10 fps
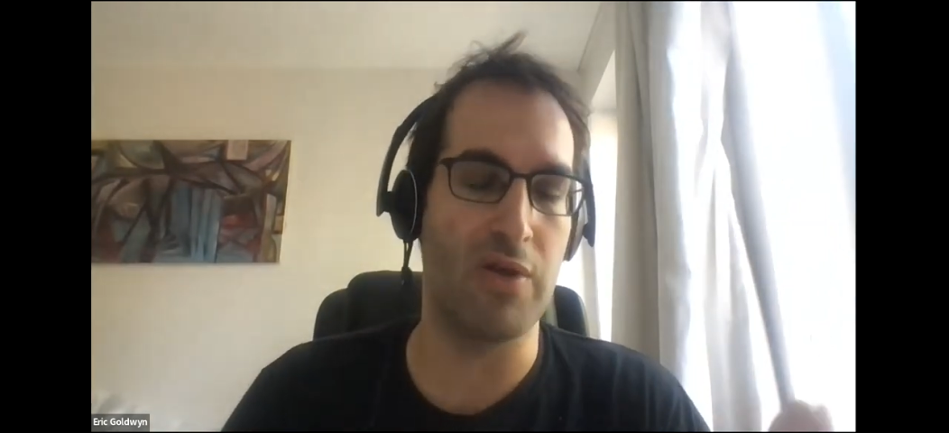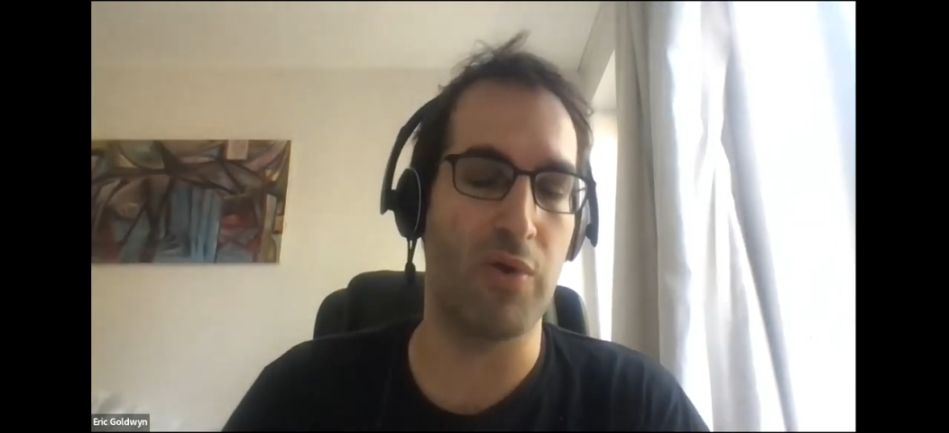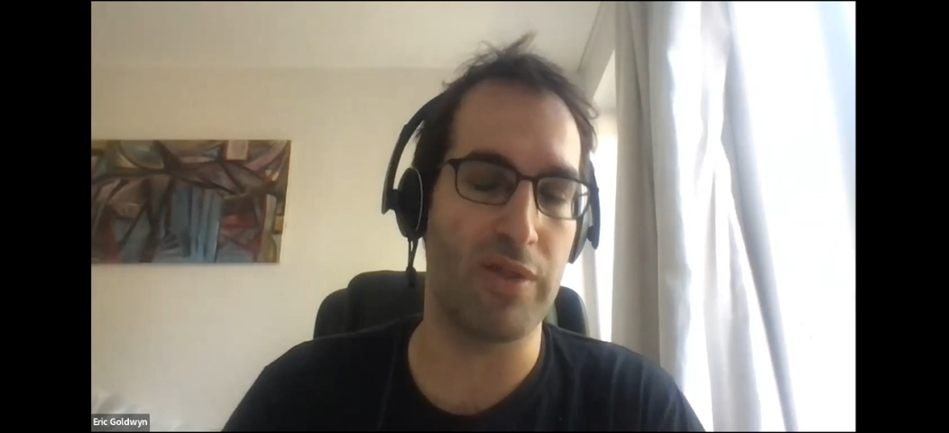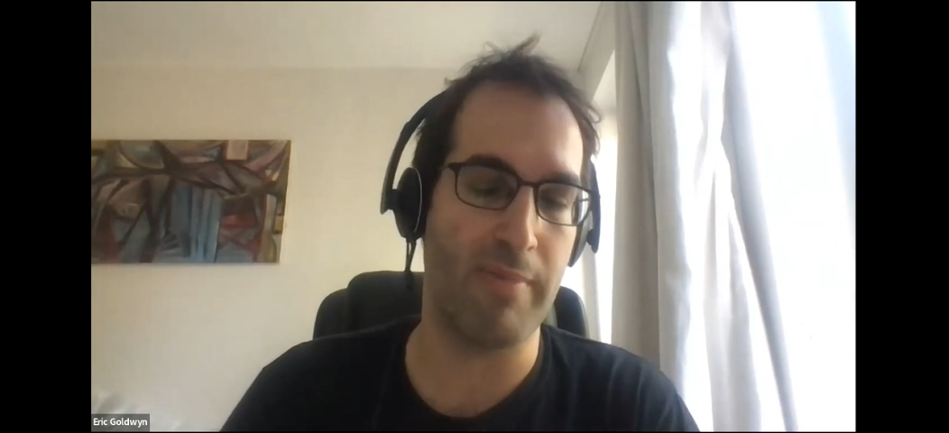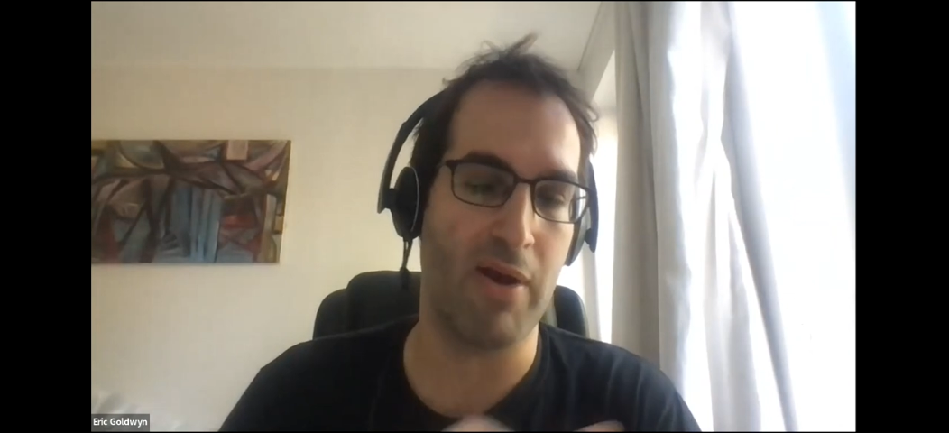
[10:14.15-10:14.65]

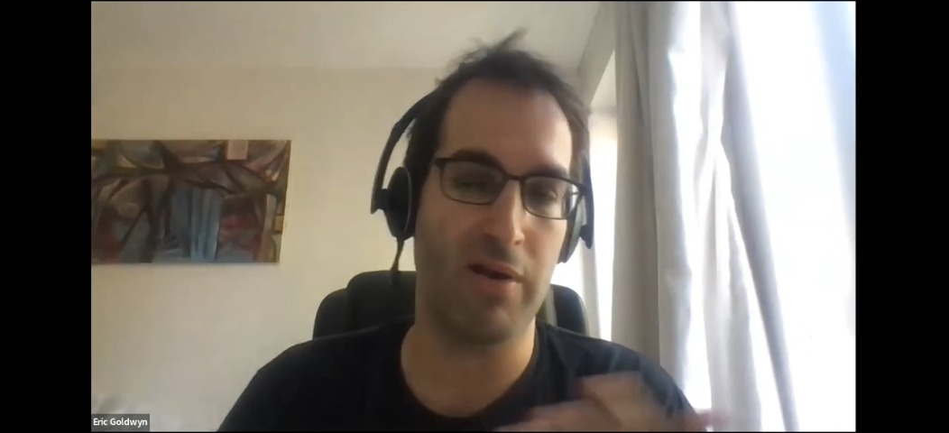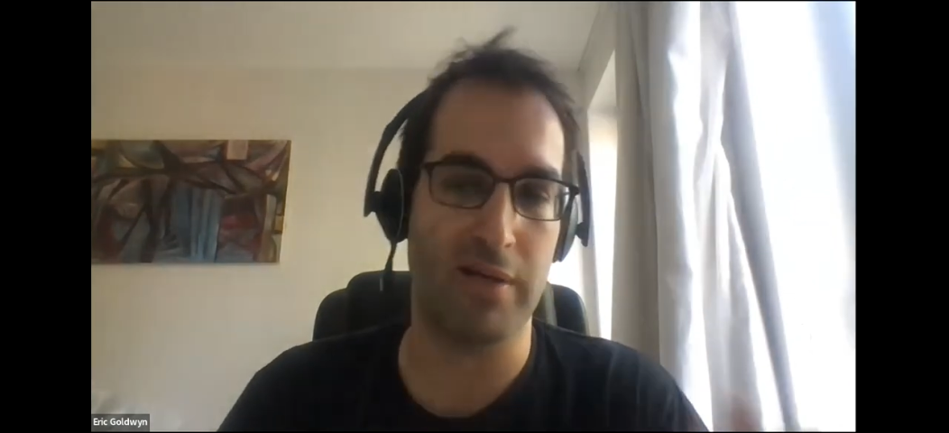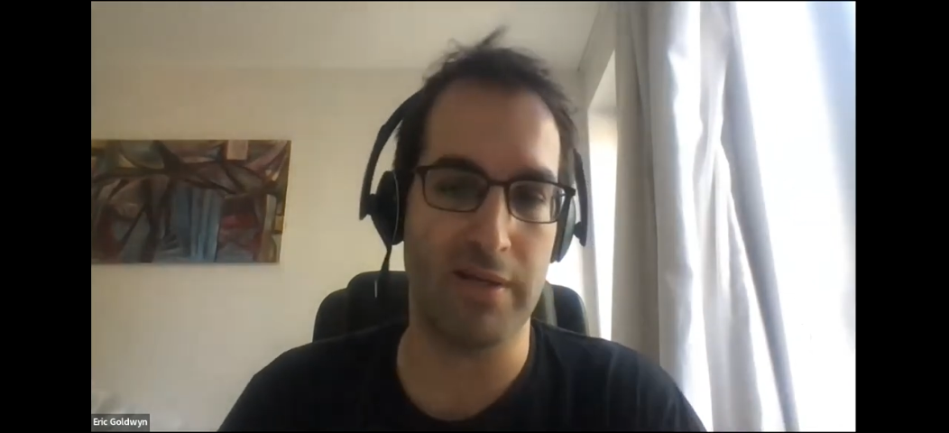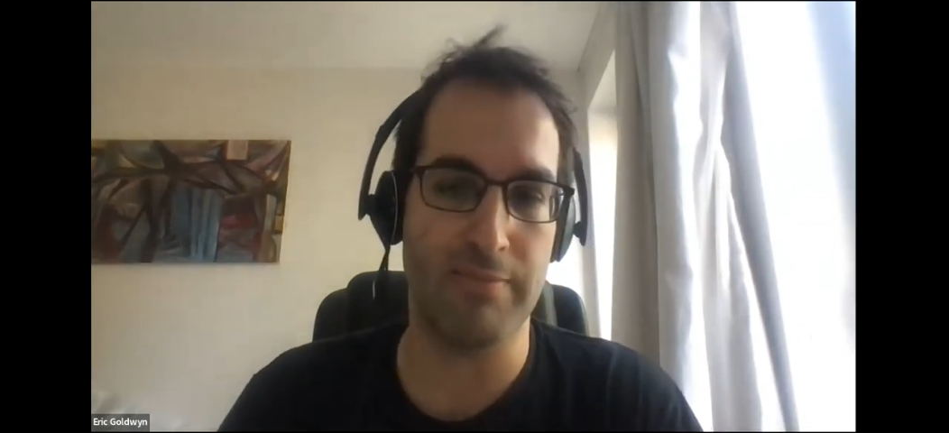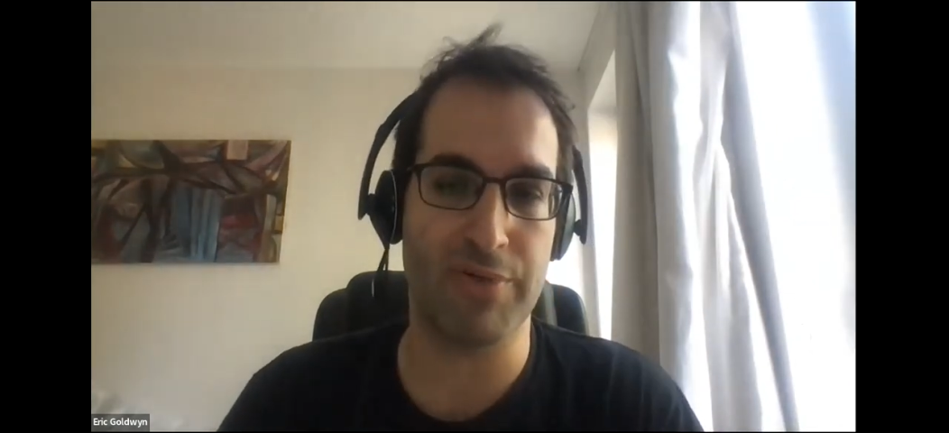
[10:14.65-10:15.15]
North
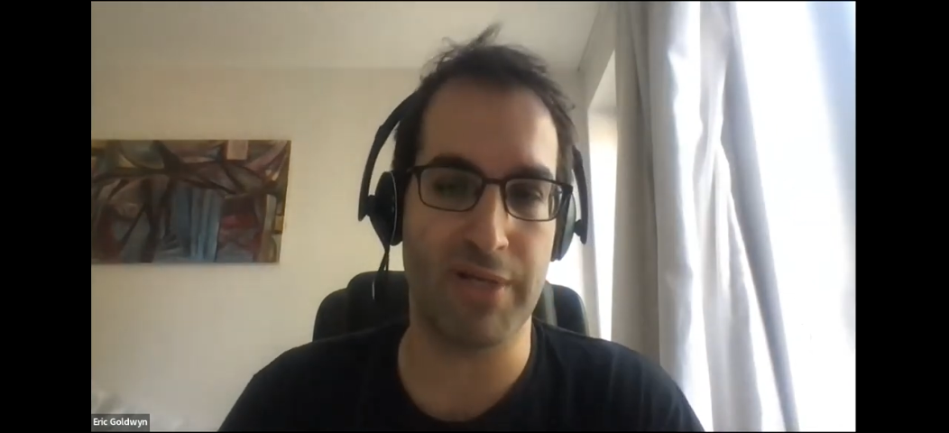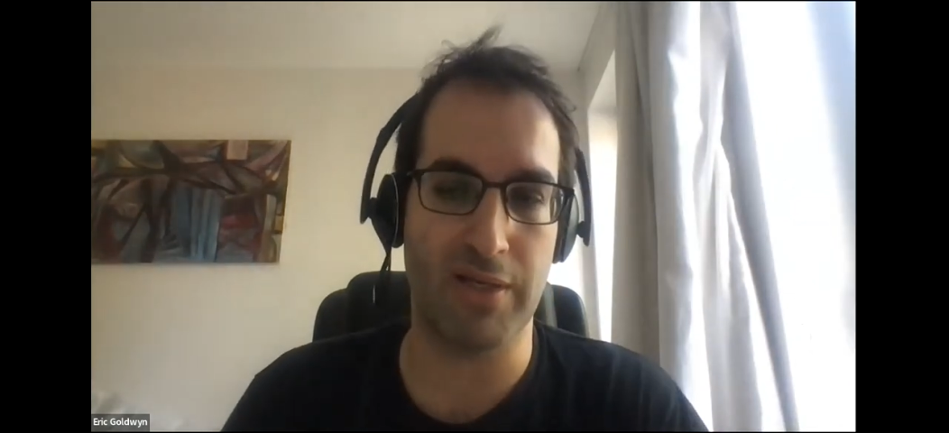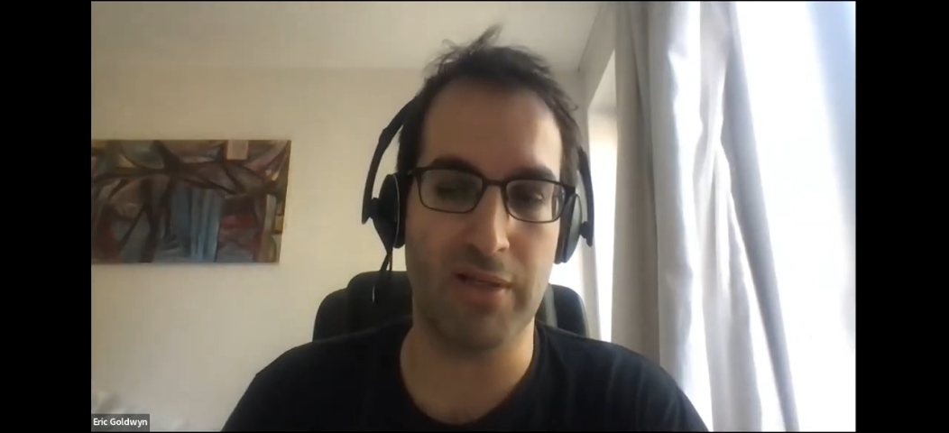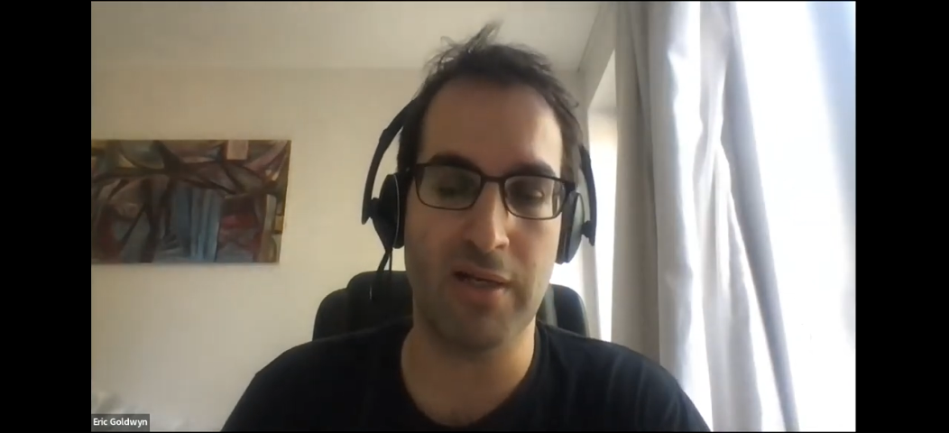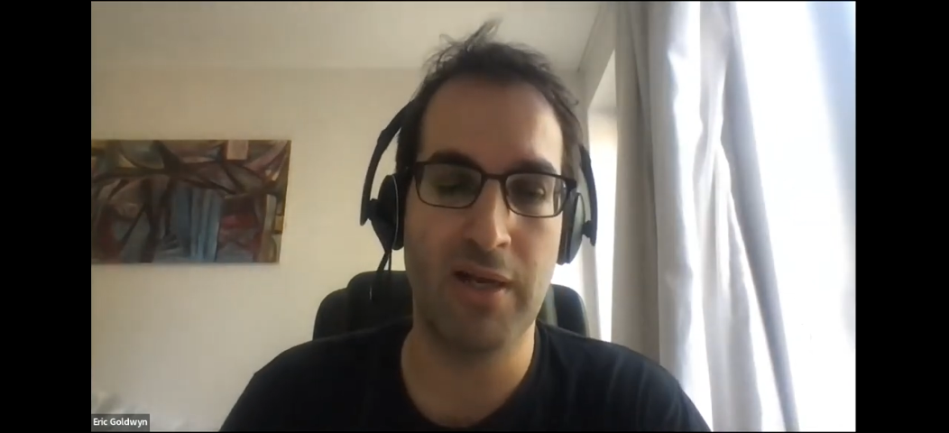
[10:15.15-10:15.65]
America in
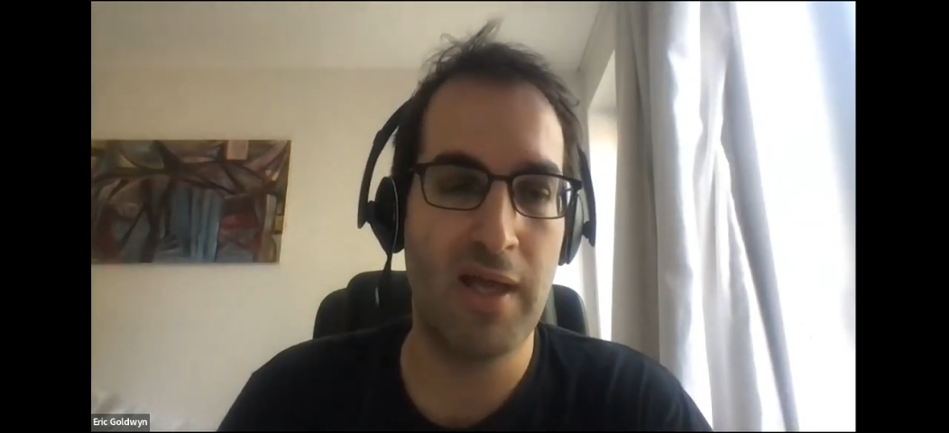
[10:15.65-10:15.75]
particular.